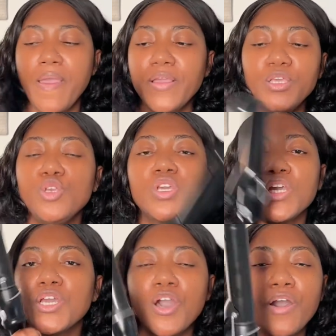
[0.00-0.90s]
You
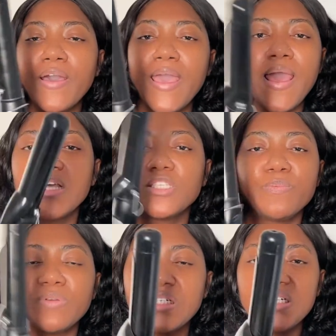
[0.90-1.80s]
could curl hair as
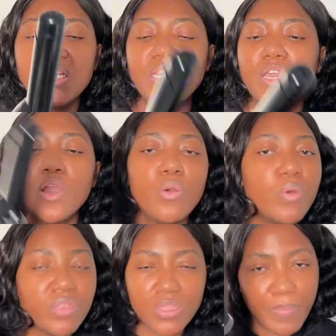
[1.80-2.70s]
pretty
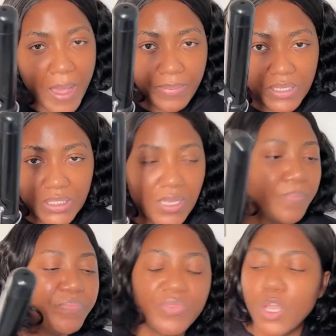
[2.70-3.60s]
with the Babyliss.
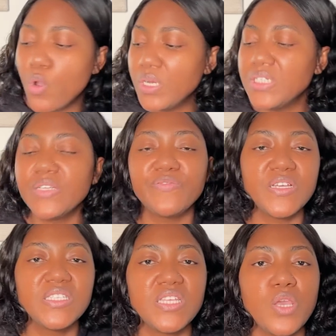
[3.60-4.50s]
The only
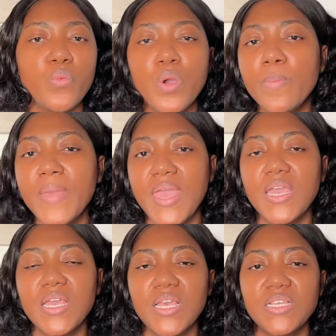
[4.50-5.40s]
difference it will
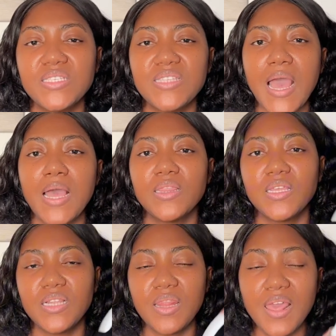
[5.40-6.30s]
make is that
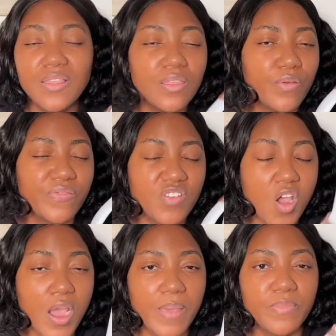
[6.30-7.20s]
the length of
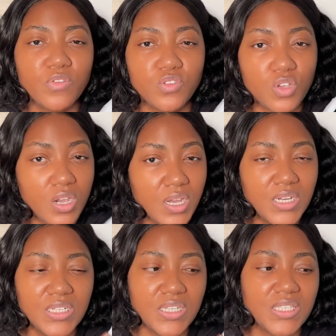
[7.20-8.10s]
time to
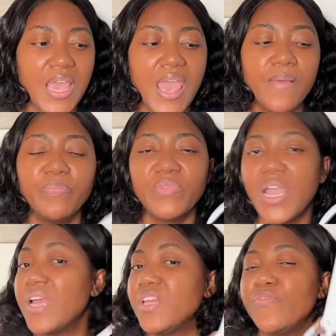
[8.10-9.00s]
curling this hair,
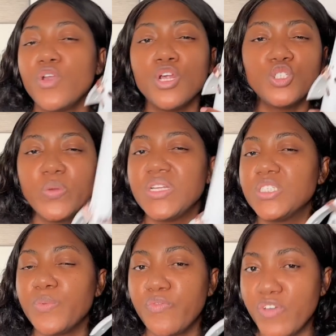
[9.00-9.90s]
and if you're not doing
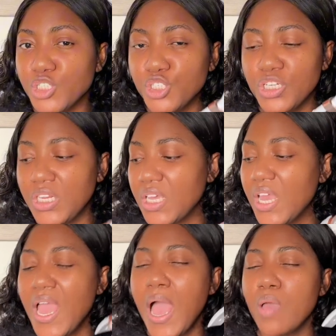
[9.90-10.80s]
this
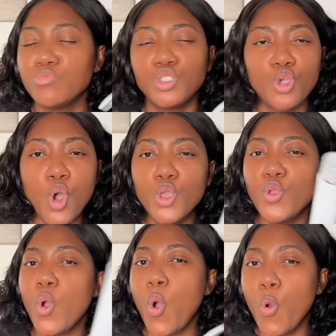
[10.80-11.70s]
professionally, I'm sure
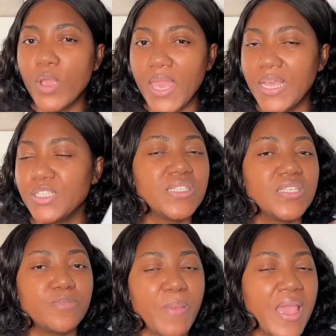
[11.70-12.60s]
you're okay to
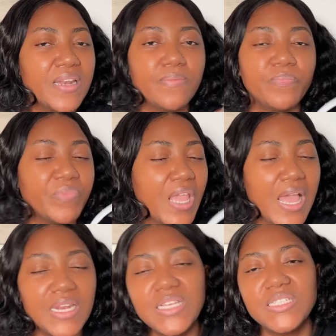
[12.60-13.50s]
spend
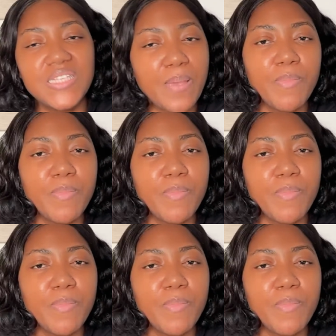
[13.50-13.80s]
at least 10 more